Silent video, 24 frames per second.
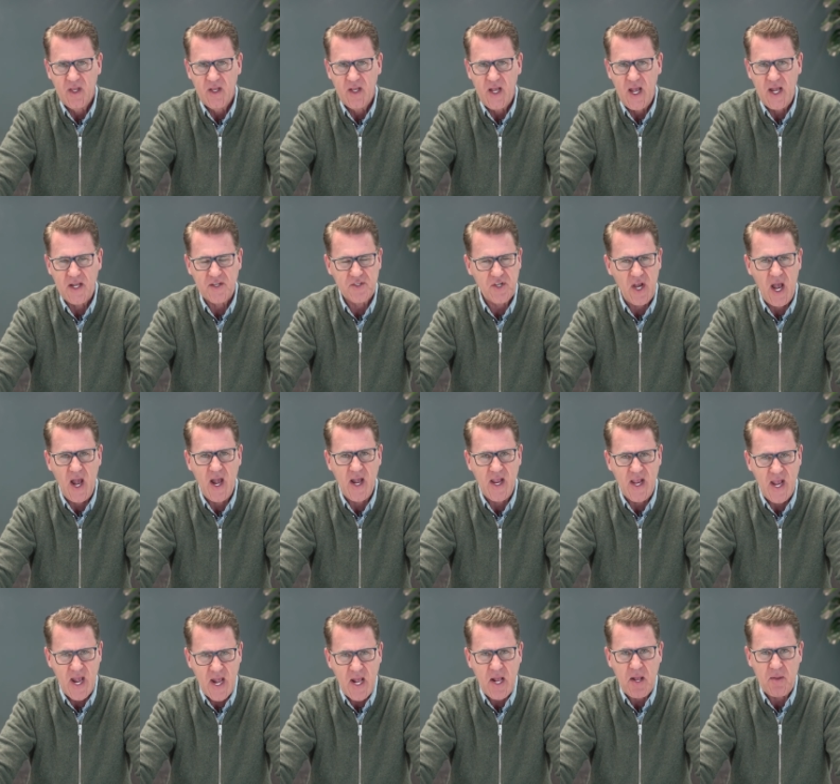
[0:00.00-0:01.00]
as I
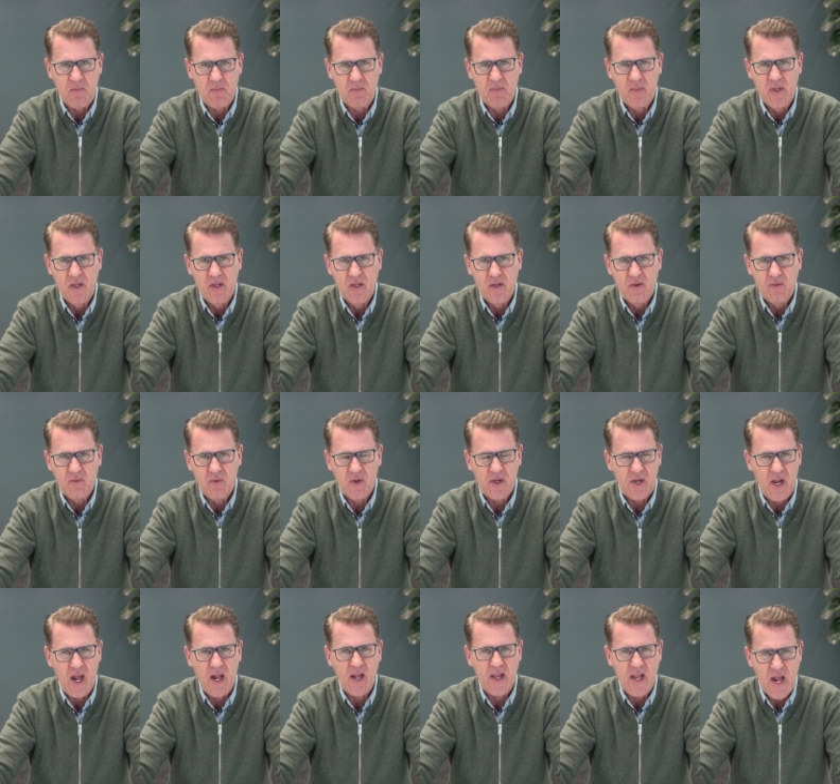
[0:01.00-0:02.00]
am
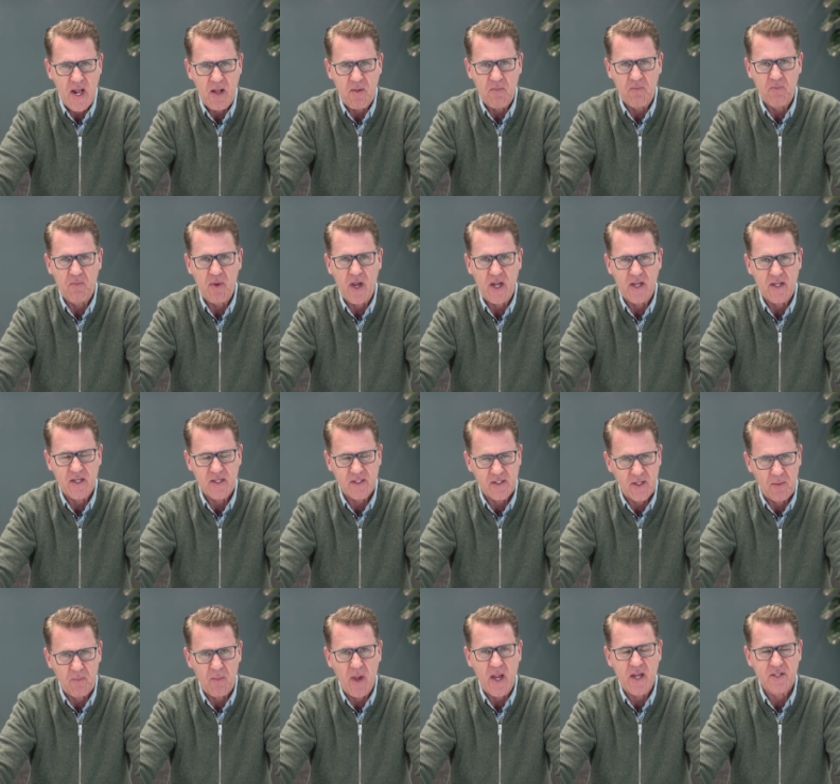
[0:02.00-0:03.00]
what I am by
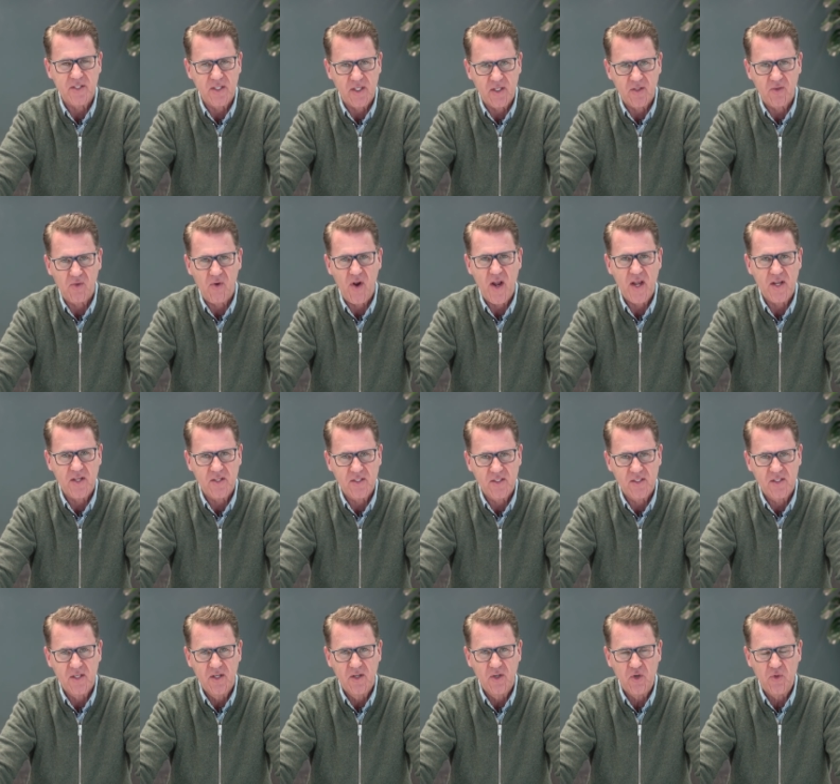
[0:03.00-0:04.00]
his amazing
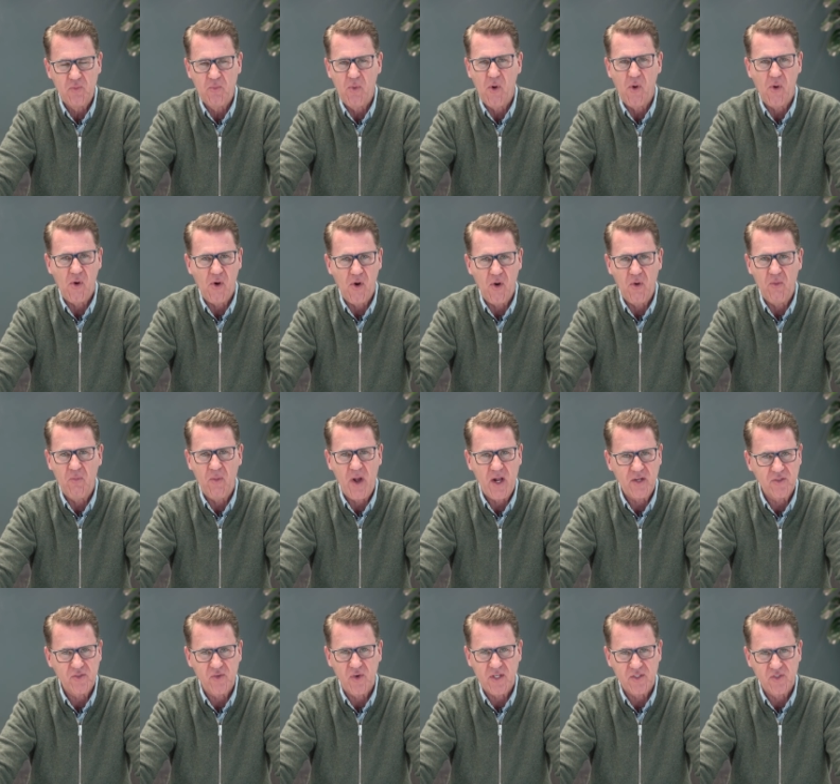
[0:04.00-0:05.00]
grace, who bore all
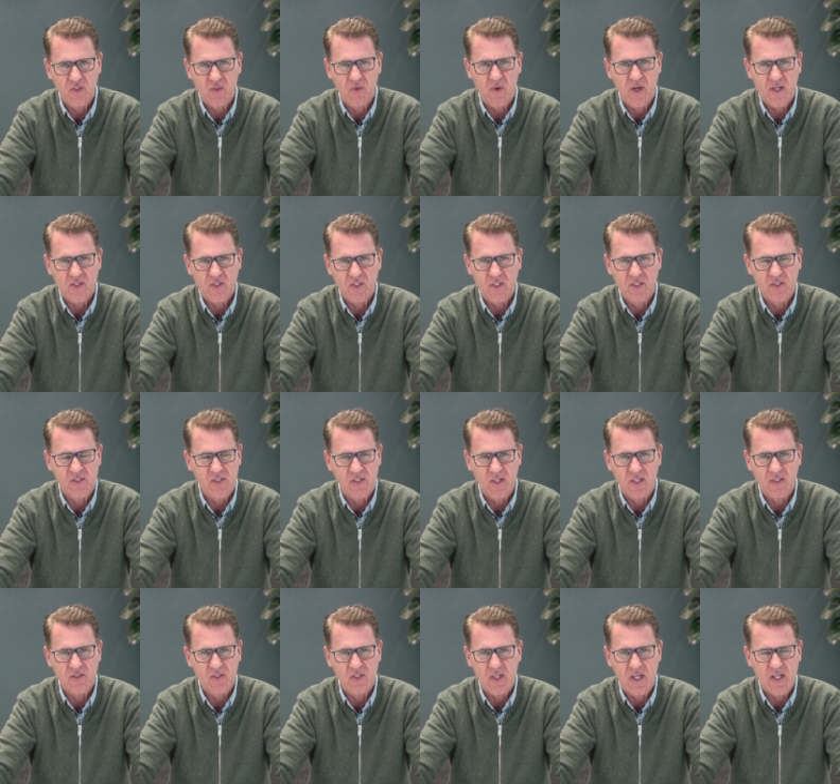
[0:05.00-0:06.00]
my transgressions
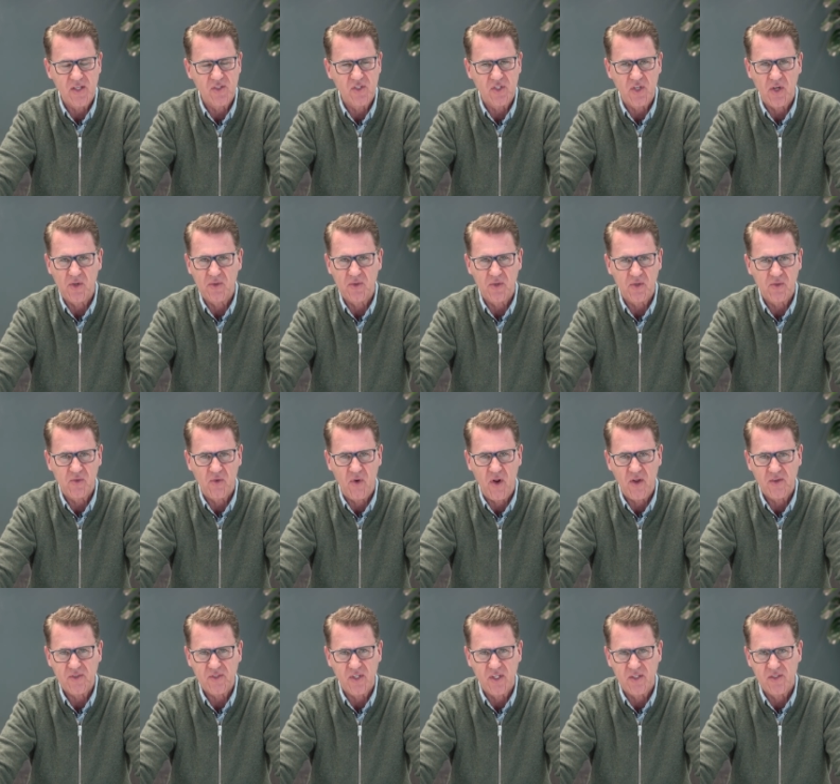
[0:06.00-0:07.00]
and sins on the
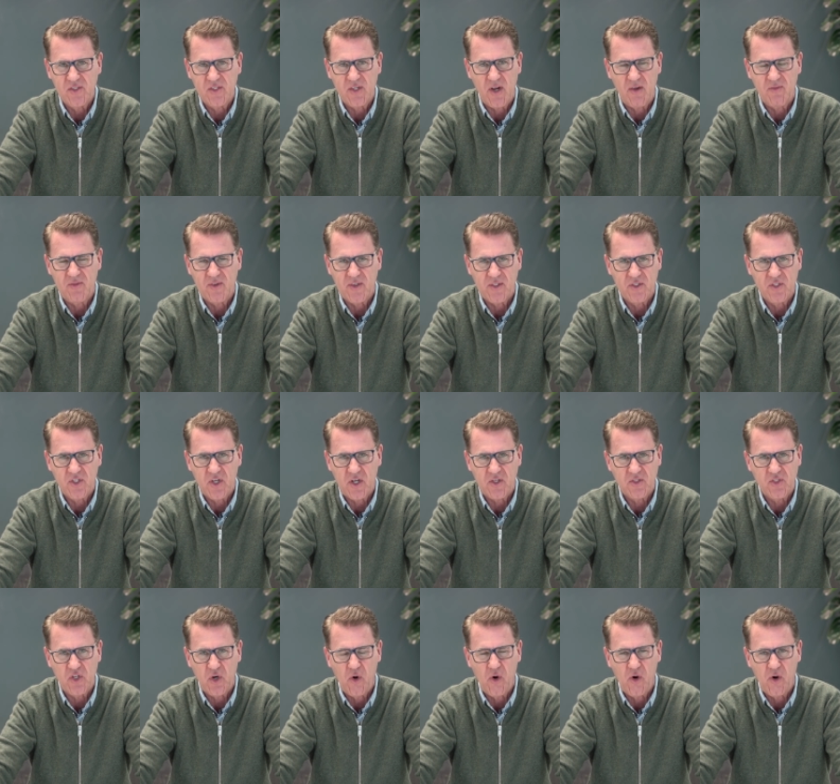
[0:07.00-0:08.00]
cross and suffered
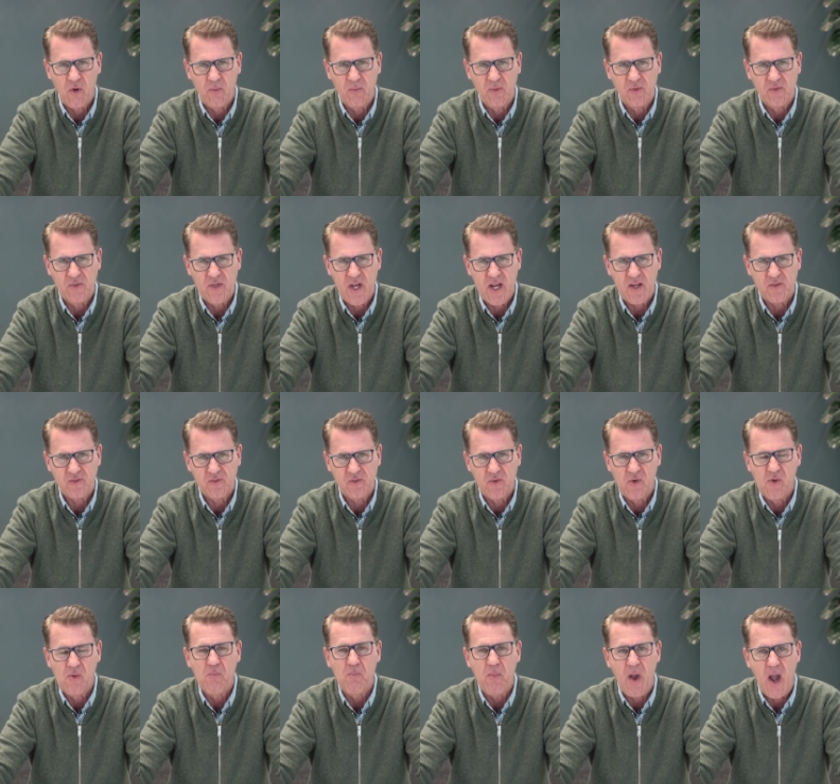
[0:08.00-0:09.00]
such a horrible death
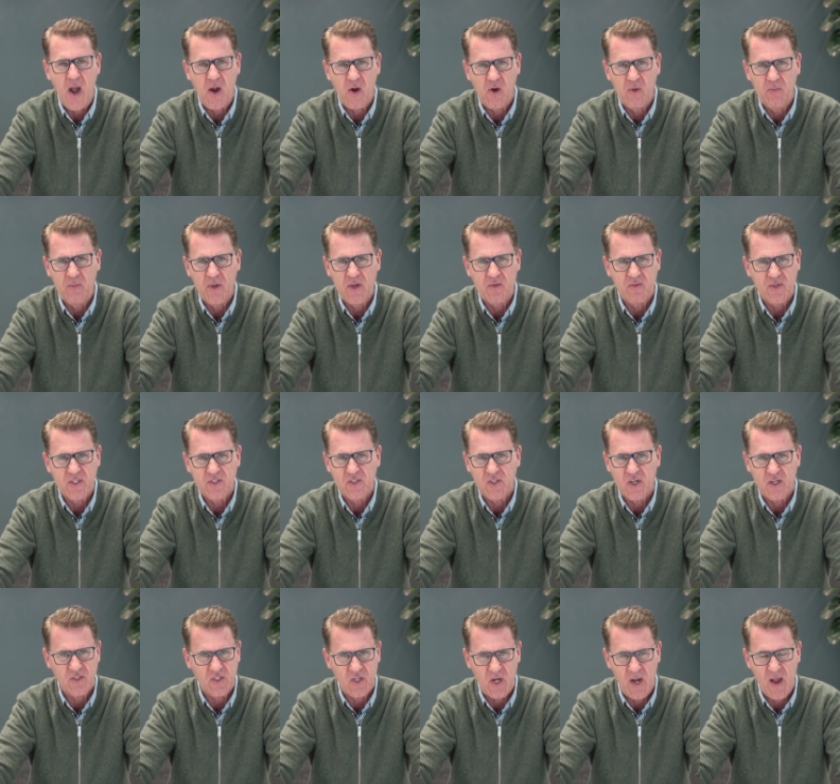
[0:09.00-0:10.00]
to empower me with
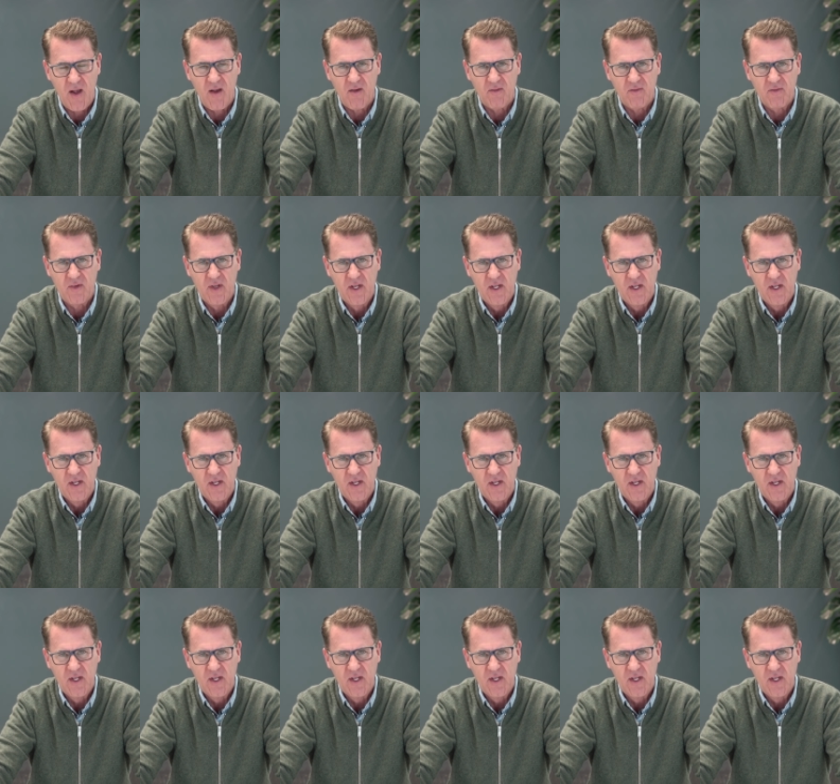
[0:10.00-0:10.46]
such love